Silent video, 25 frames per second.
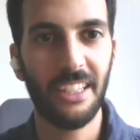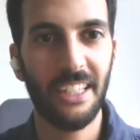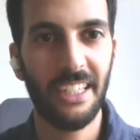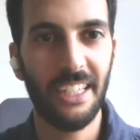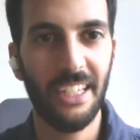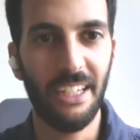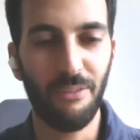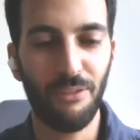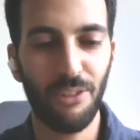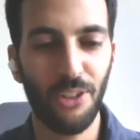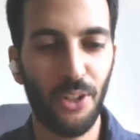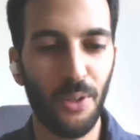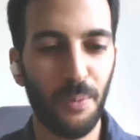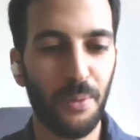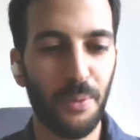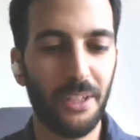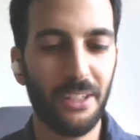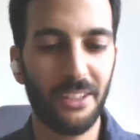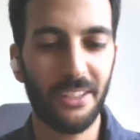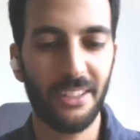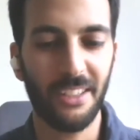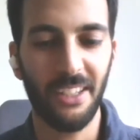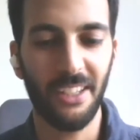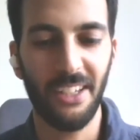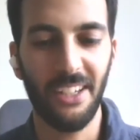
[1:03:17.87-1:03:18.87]
If you open
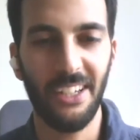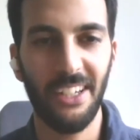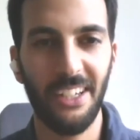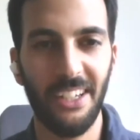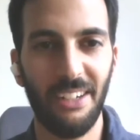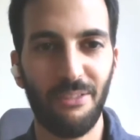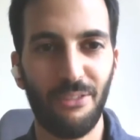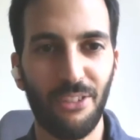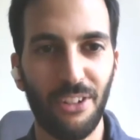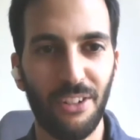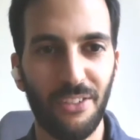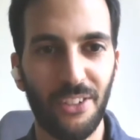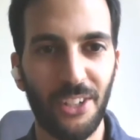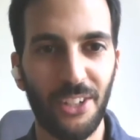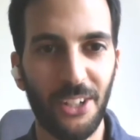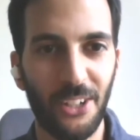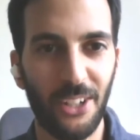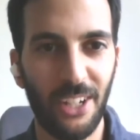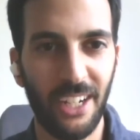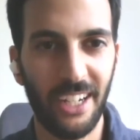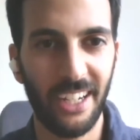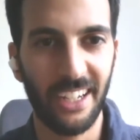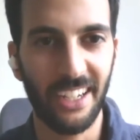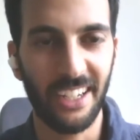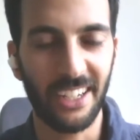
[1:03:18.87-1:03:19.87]
it in front of you,
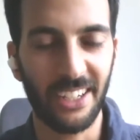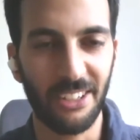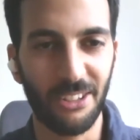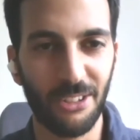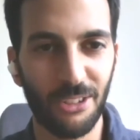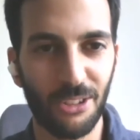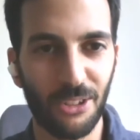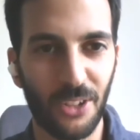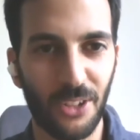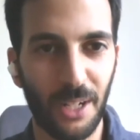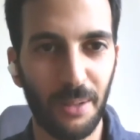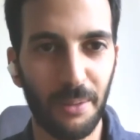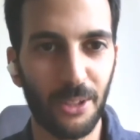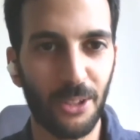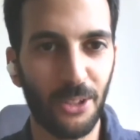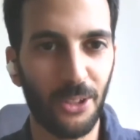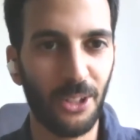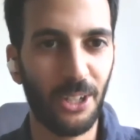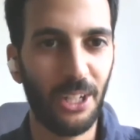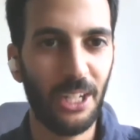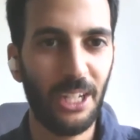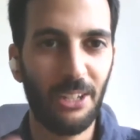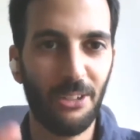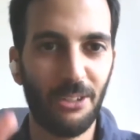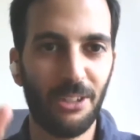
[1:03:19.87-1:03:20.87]
I can describe it to you.
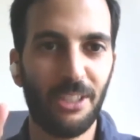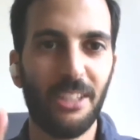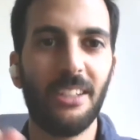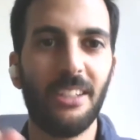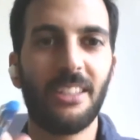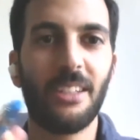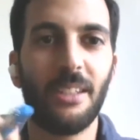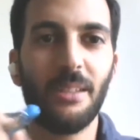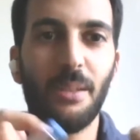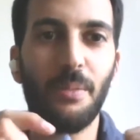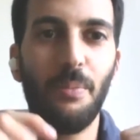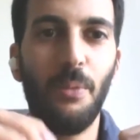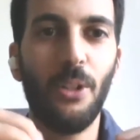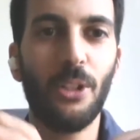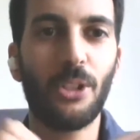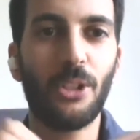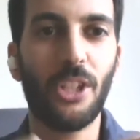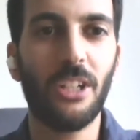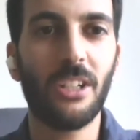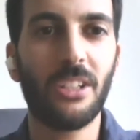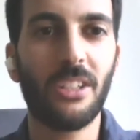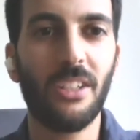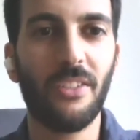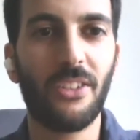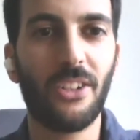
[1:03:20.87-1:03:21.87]
You see small
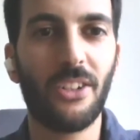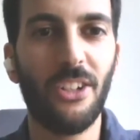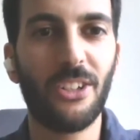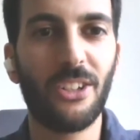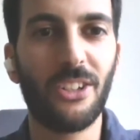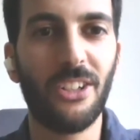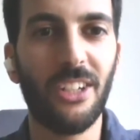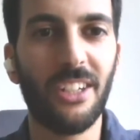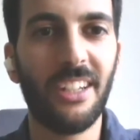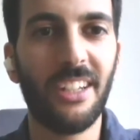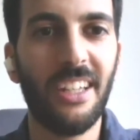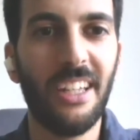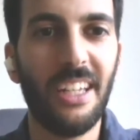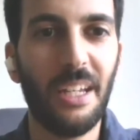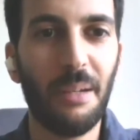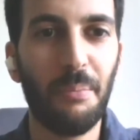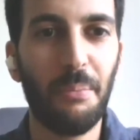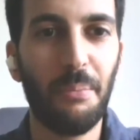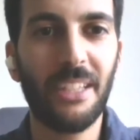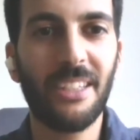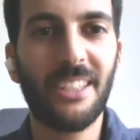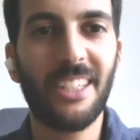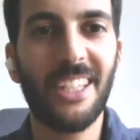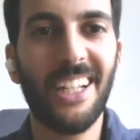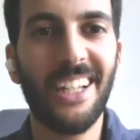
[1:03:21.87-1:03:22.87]
chunks of concrete.
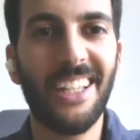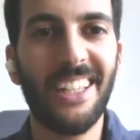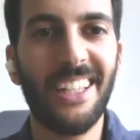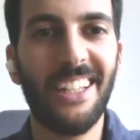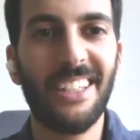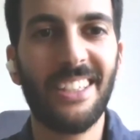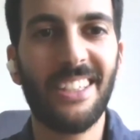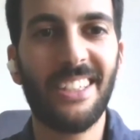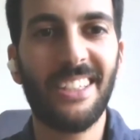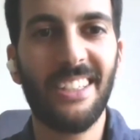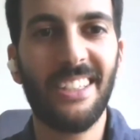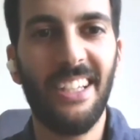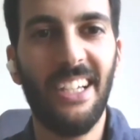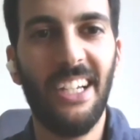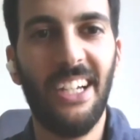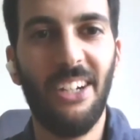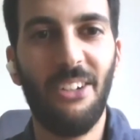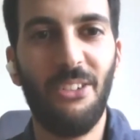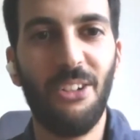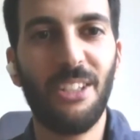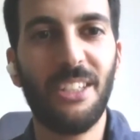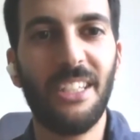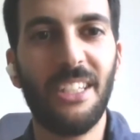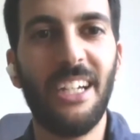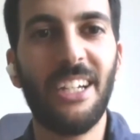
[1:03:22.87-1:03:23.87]
Basically, that's
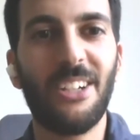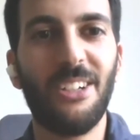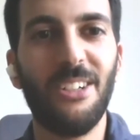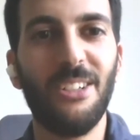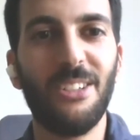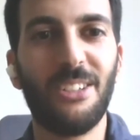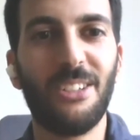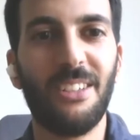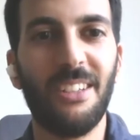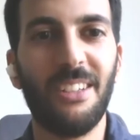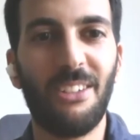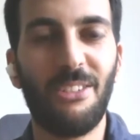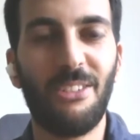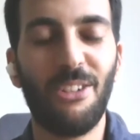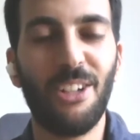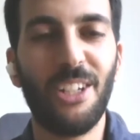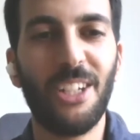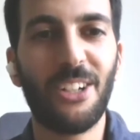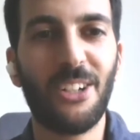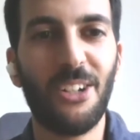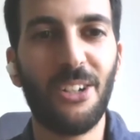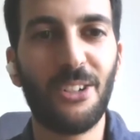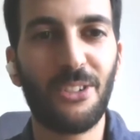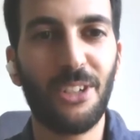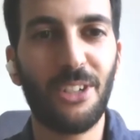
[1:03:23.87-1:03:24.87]
recycled 3D
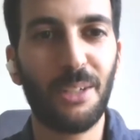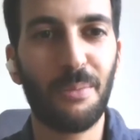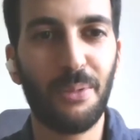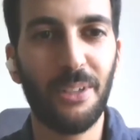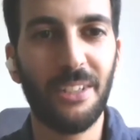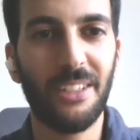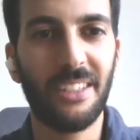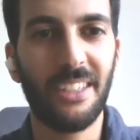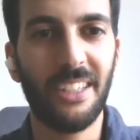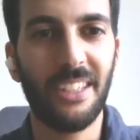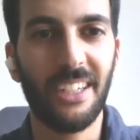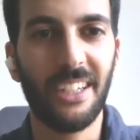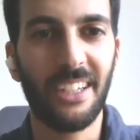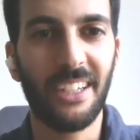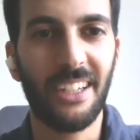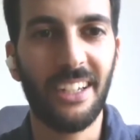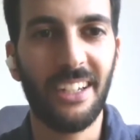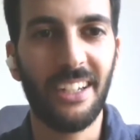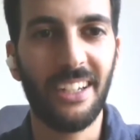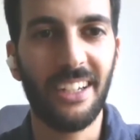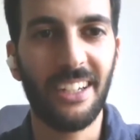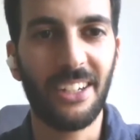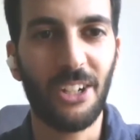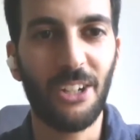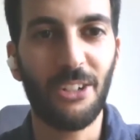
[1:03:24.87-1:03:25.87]
concrete printing
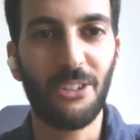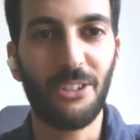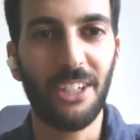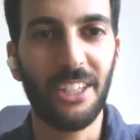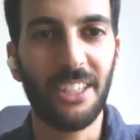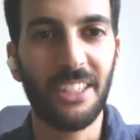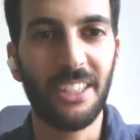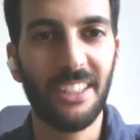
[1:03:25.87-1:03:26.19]
concrete.